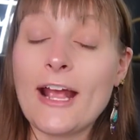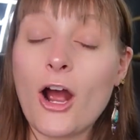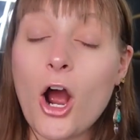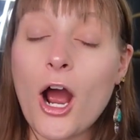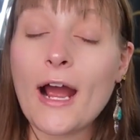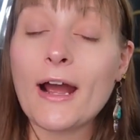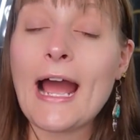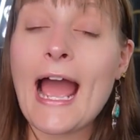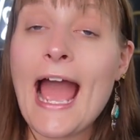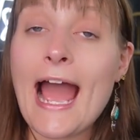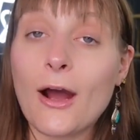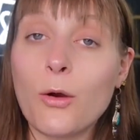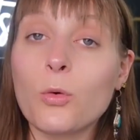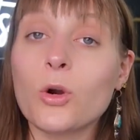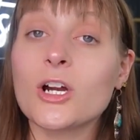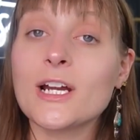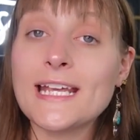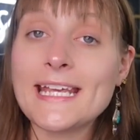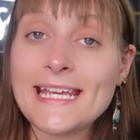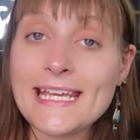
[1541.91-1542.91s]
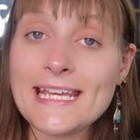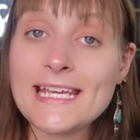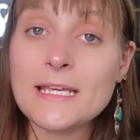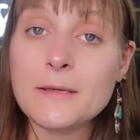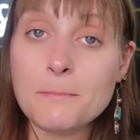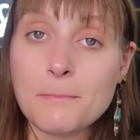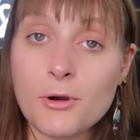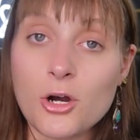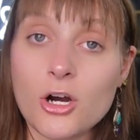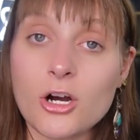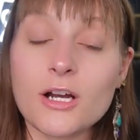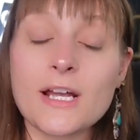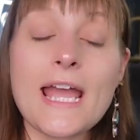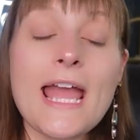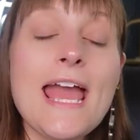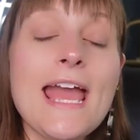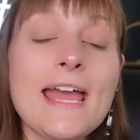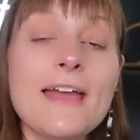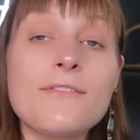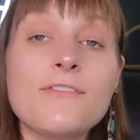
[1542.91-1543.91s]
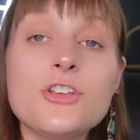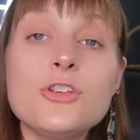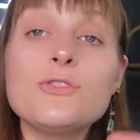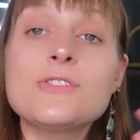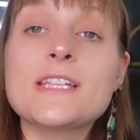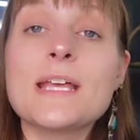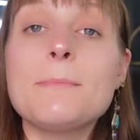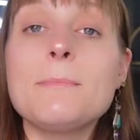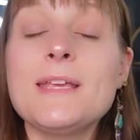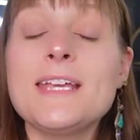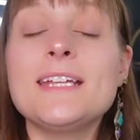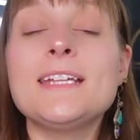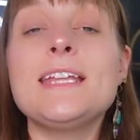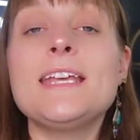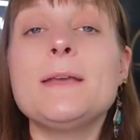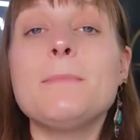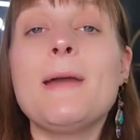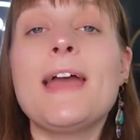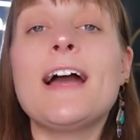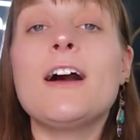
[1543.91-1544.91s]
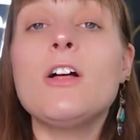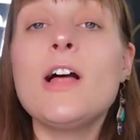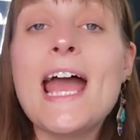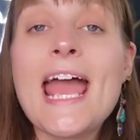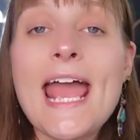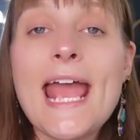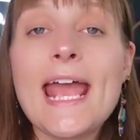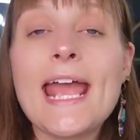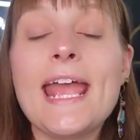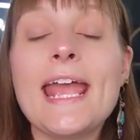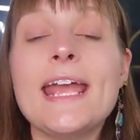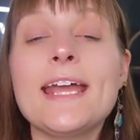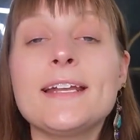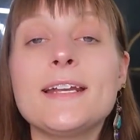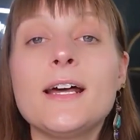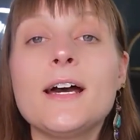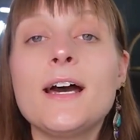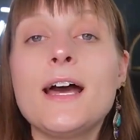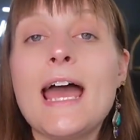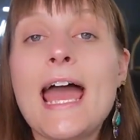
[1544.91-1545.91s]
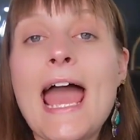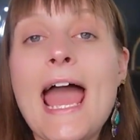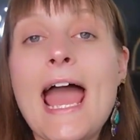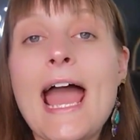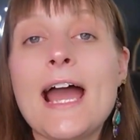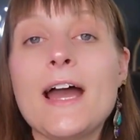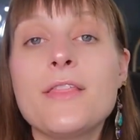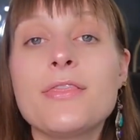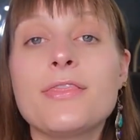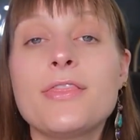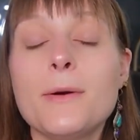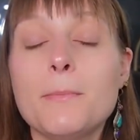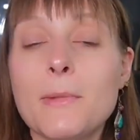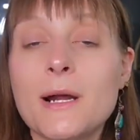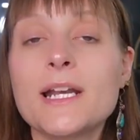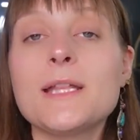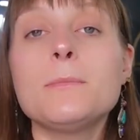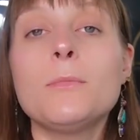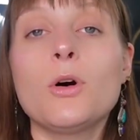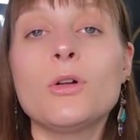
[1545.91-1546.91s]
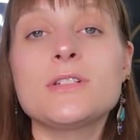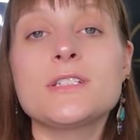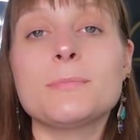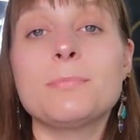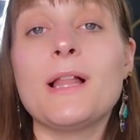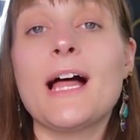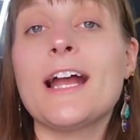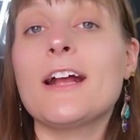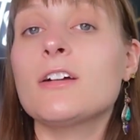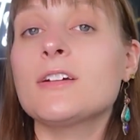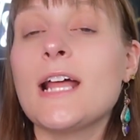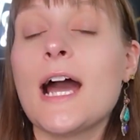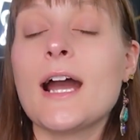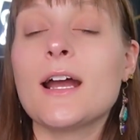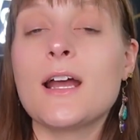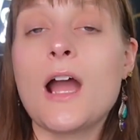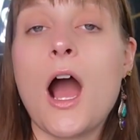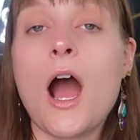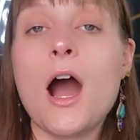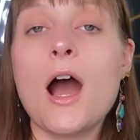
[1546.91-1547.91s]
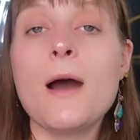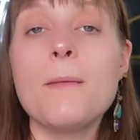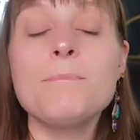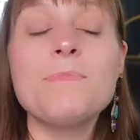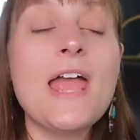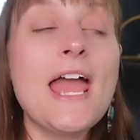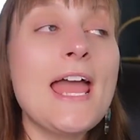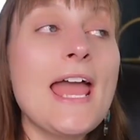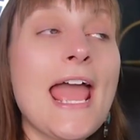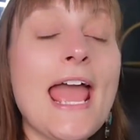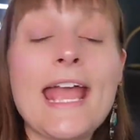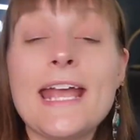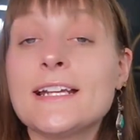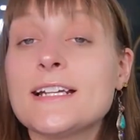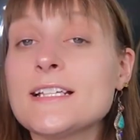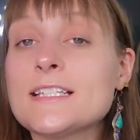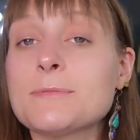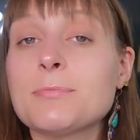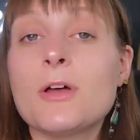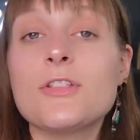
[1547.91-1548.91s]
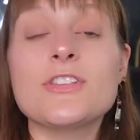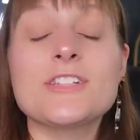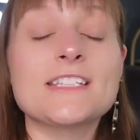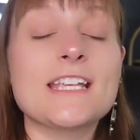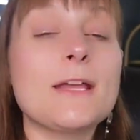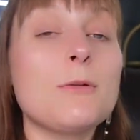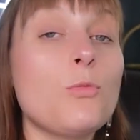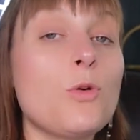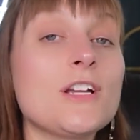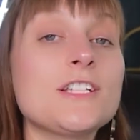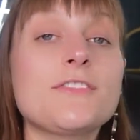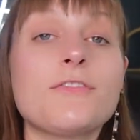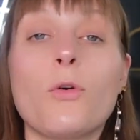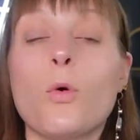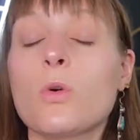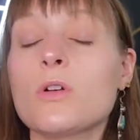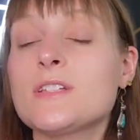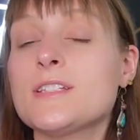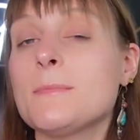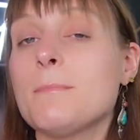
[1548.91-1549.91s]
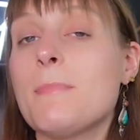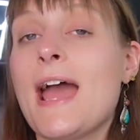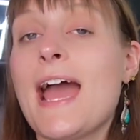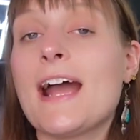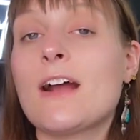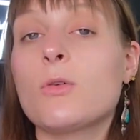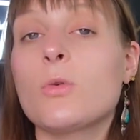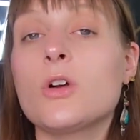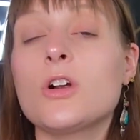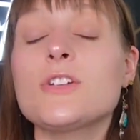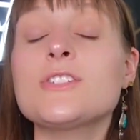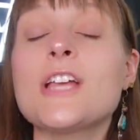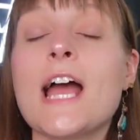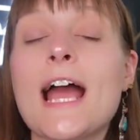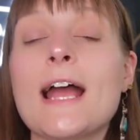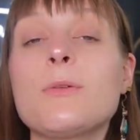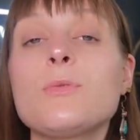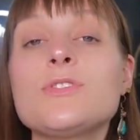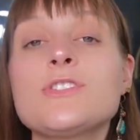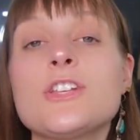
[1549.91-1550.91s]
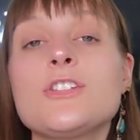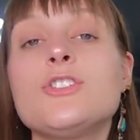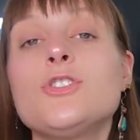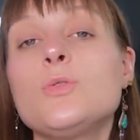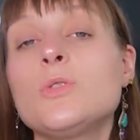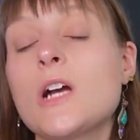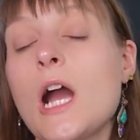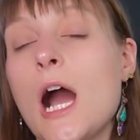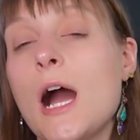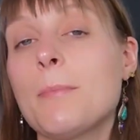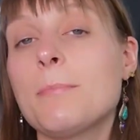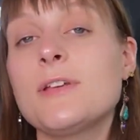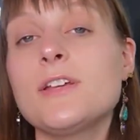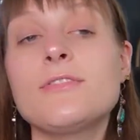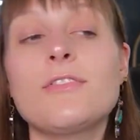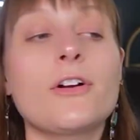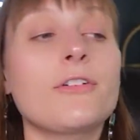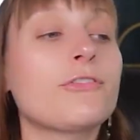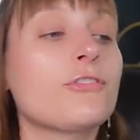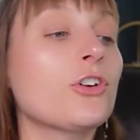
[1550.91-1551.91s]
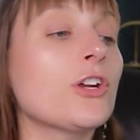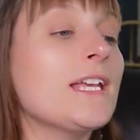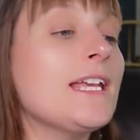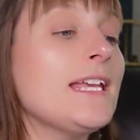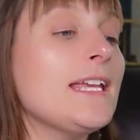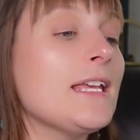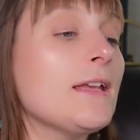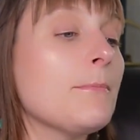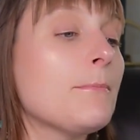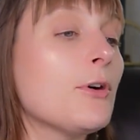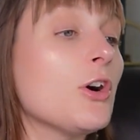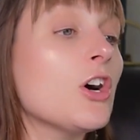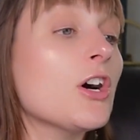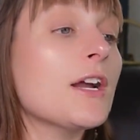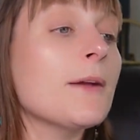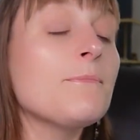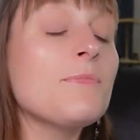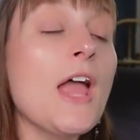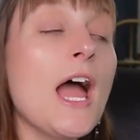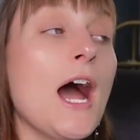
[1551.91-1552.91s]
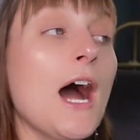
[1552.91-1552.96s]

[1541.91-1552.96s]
Our ebook, if you send me an email, hannah@themoneymultiplier.com. Hannah spelled the same ways forwards and backwards. I will send you a copy of our free ebook.